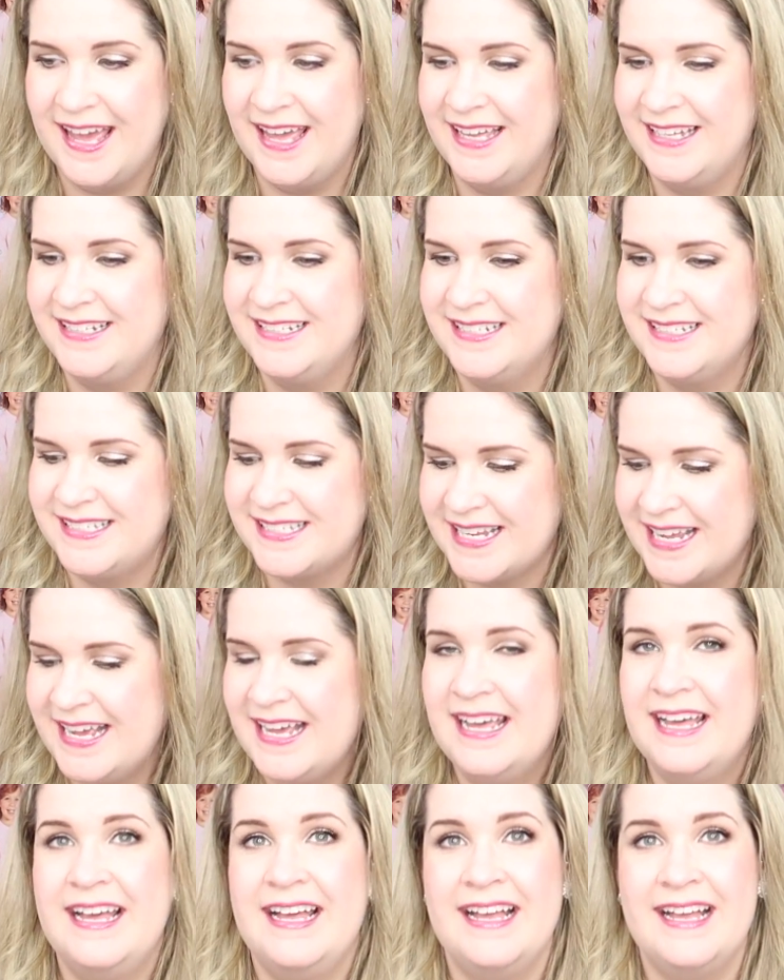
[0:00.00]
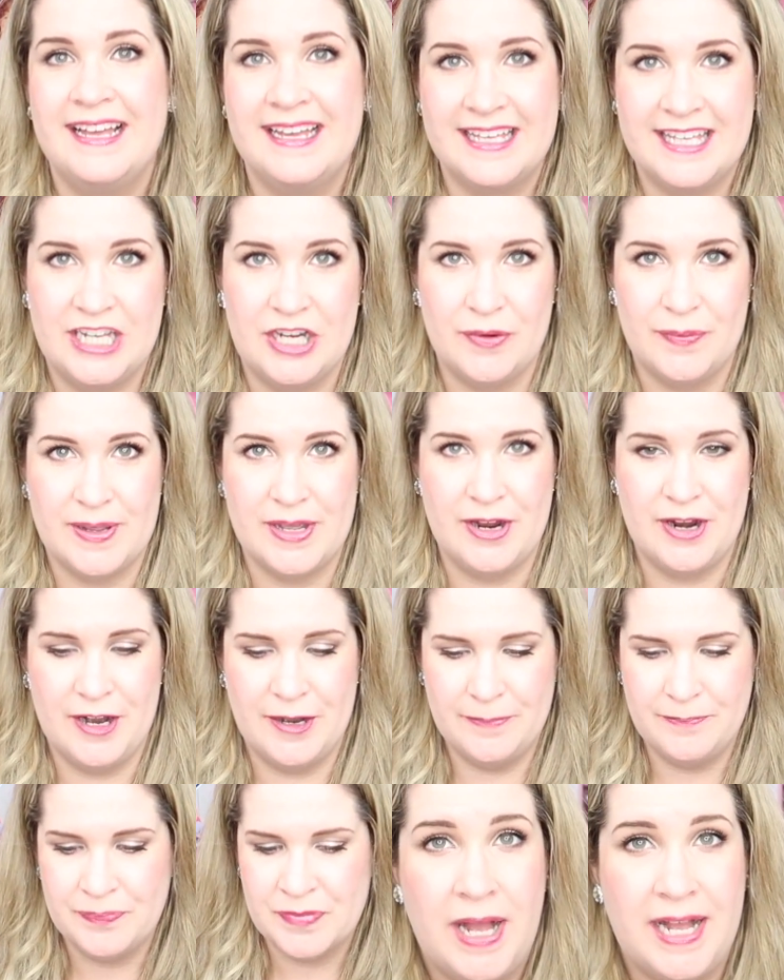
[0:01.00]
And here we
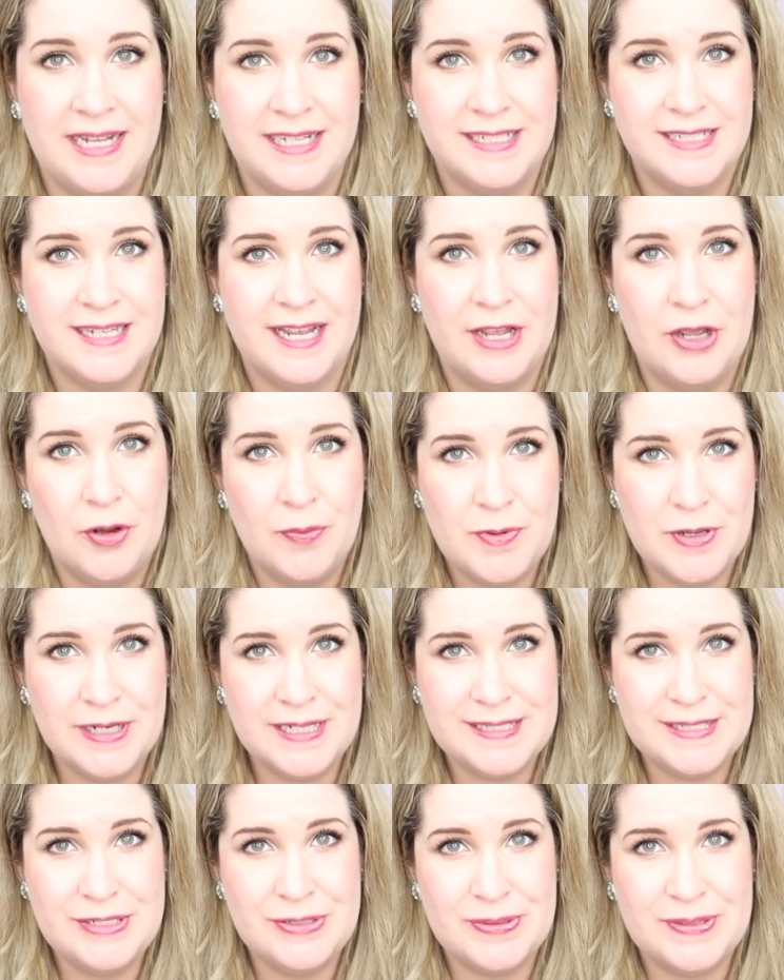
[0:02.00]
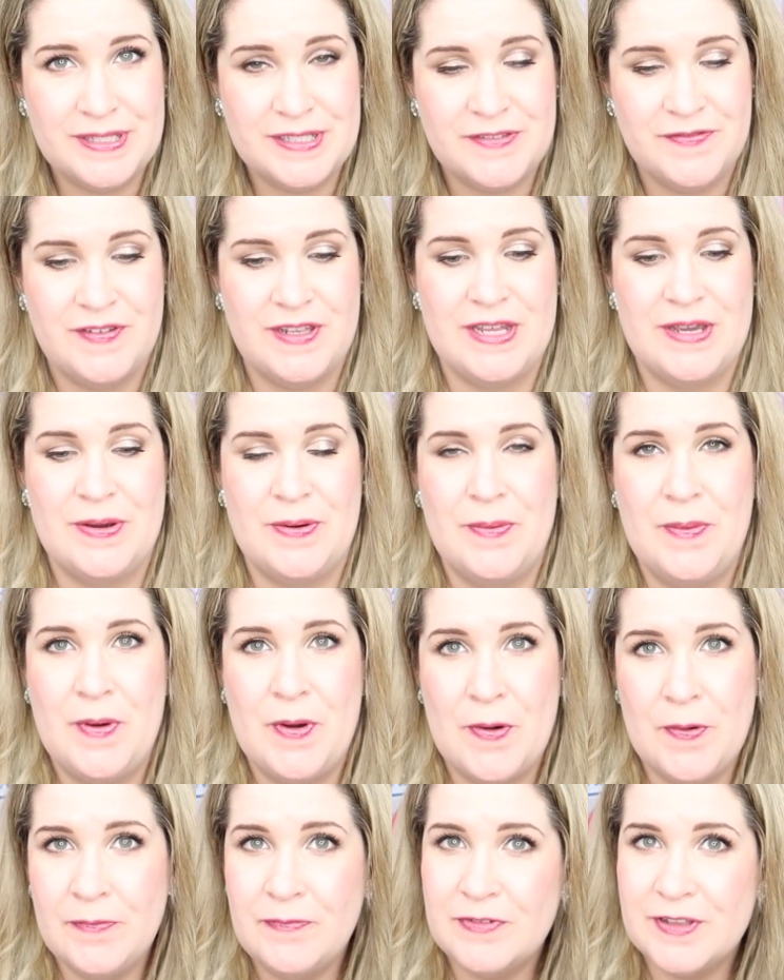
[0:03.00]
are. But I hope you guys enjoyed this video.
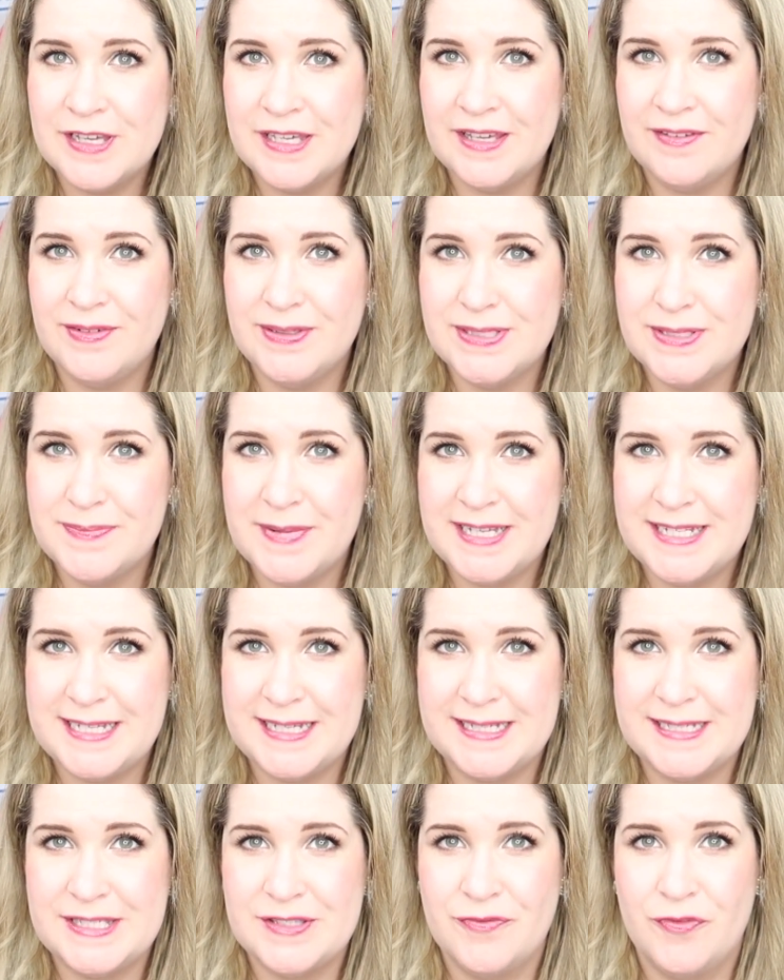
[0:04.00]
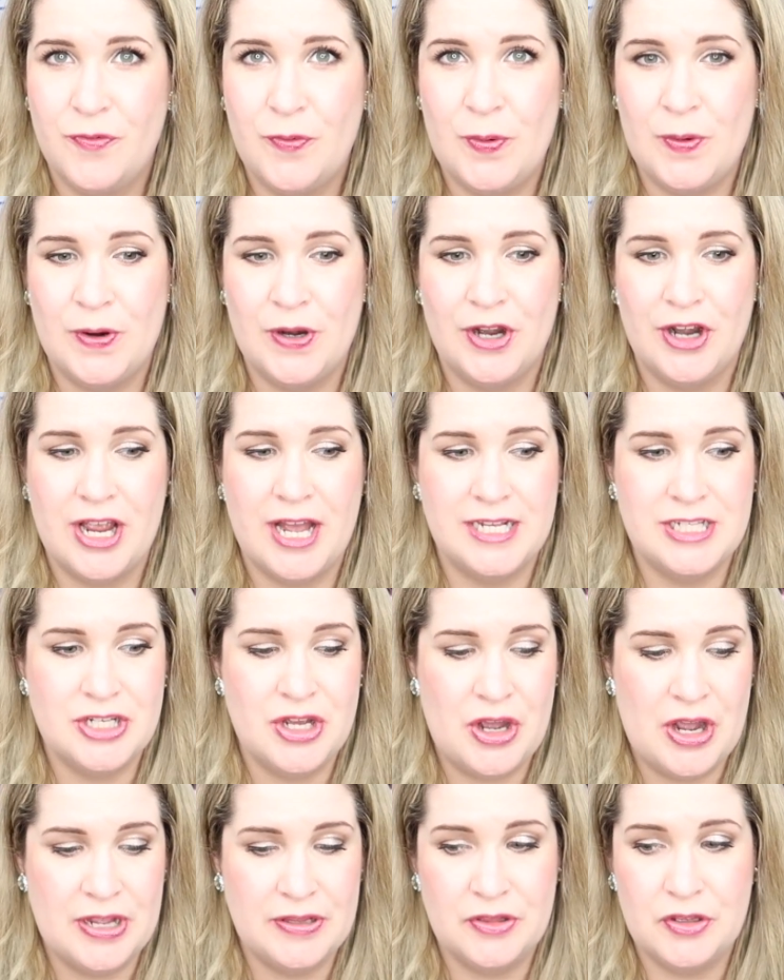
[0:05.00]
Hopefully it gave you some ideas for a
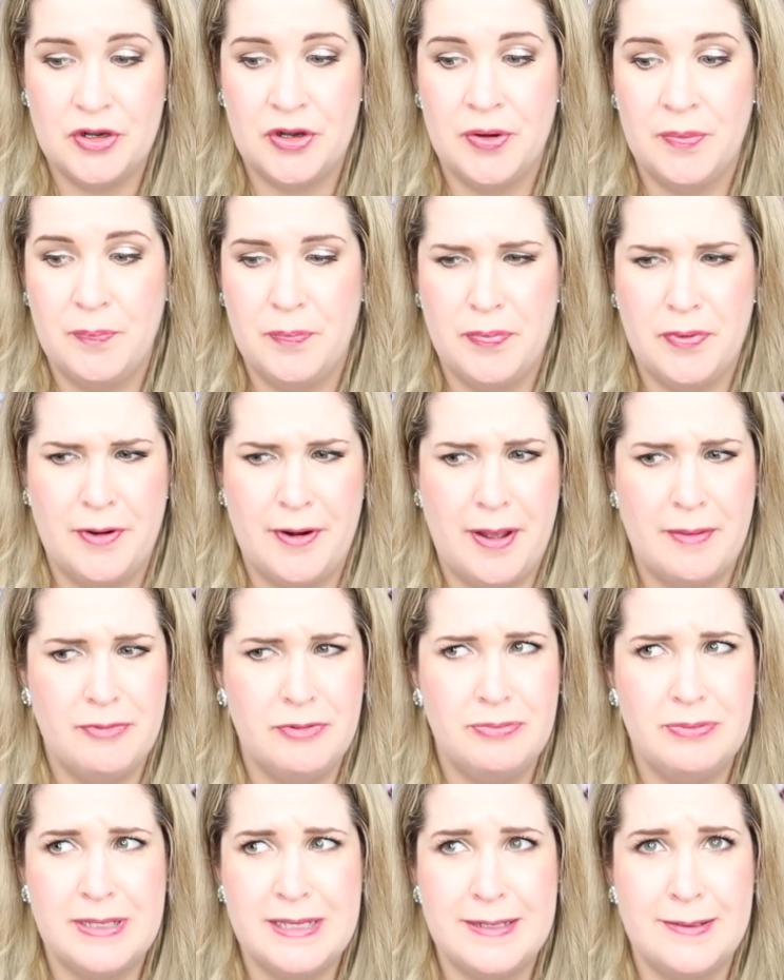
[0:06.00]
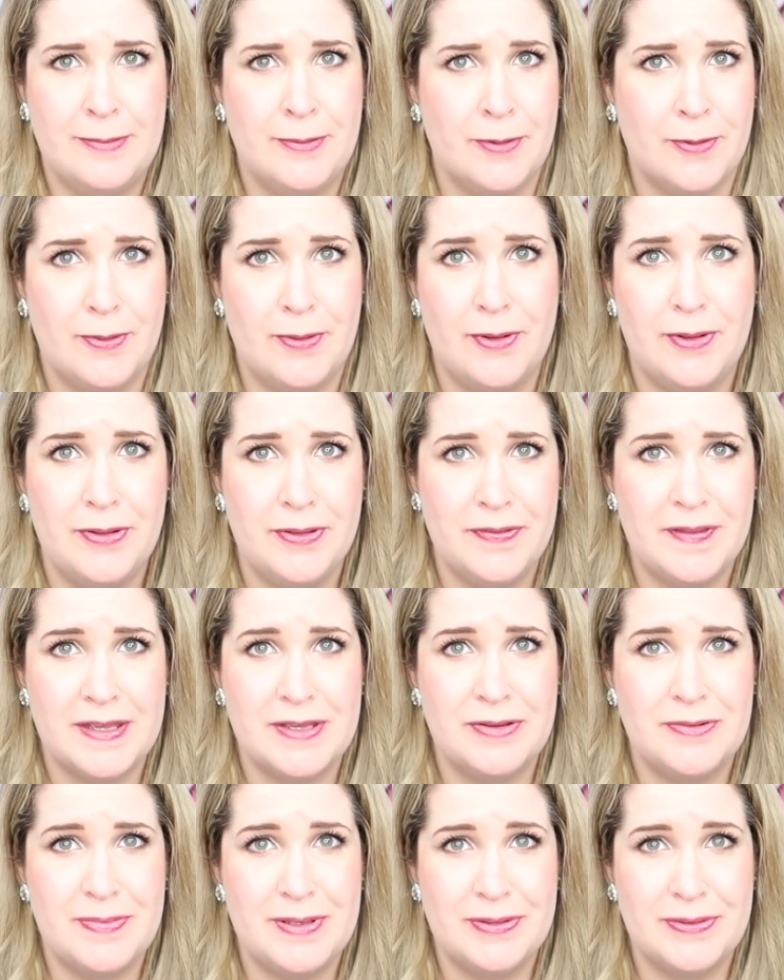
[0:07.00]
toddler, probably girl, that
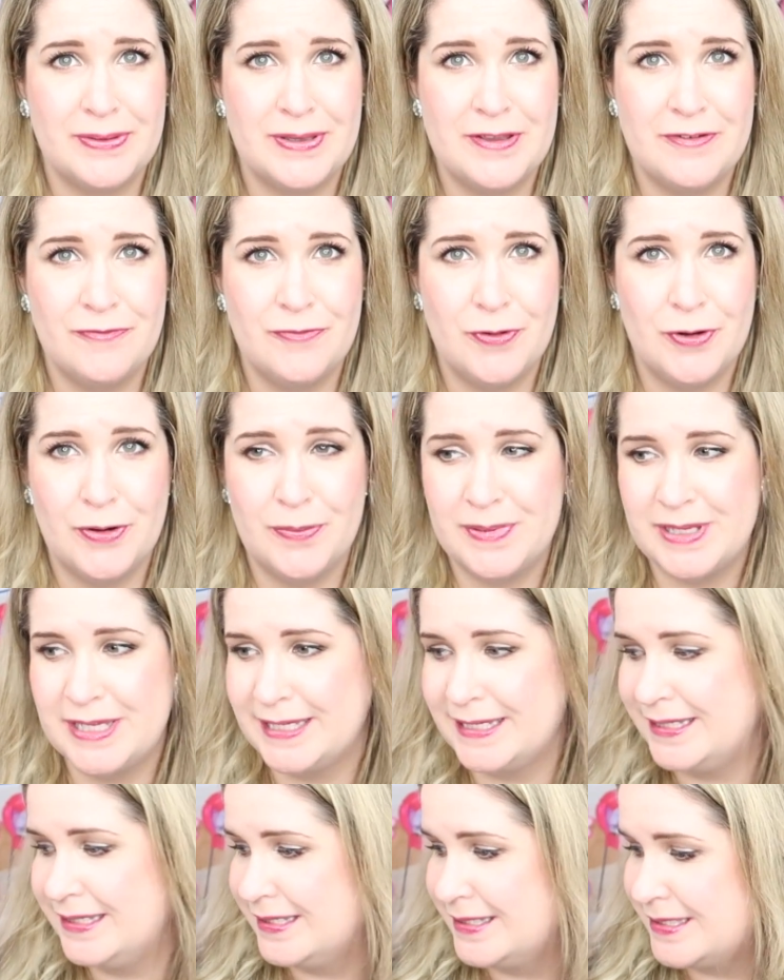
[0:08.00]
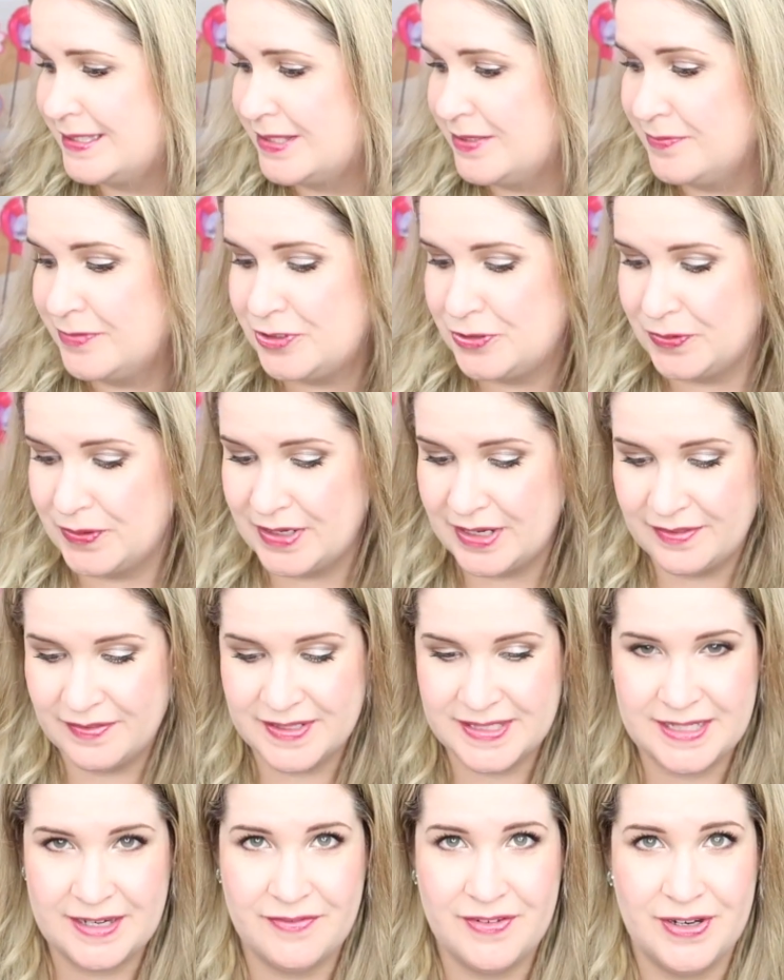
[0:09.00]
you'd be looking for, because the majority of the
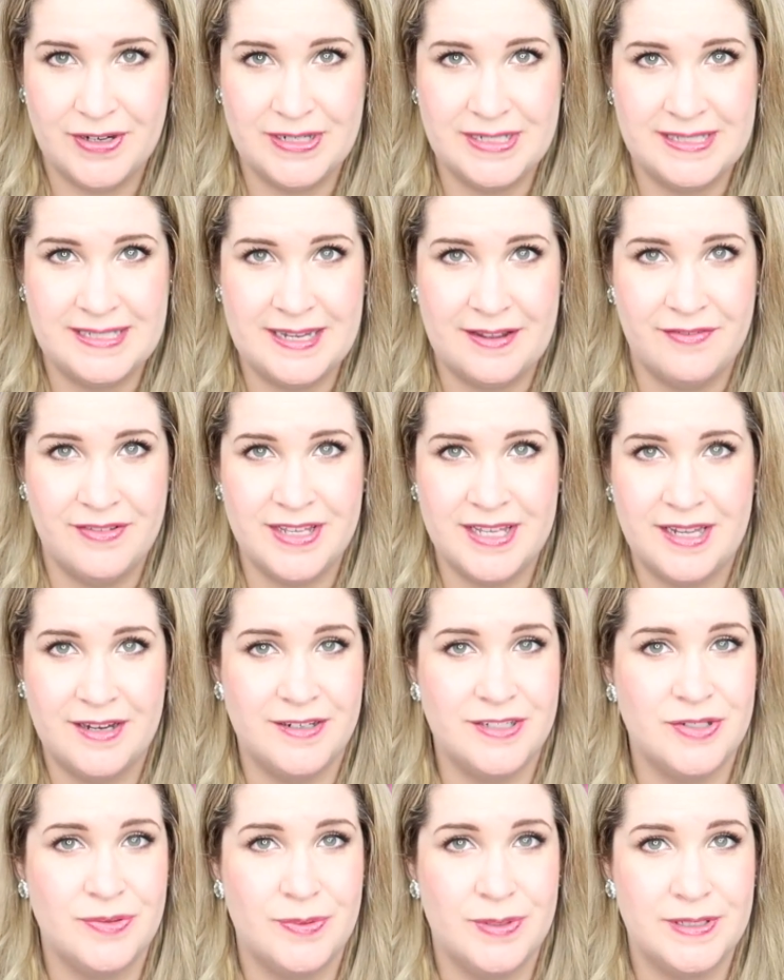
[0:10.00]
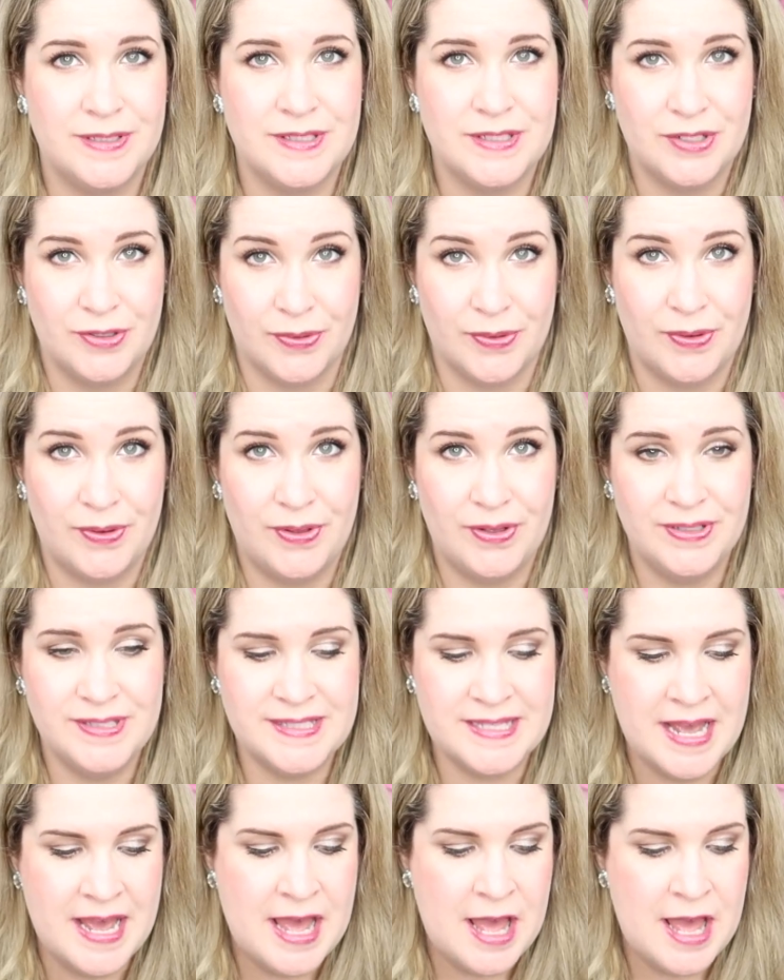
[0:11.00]
stuff here is definitely geared towards girls.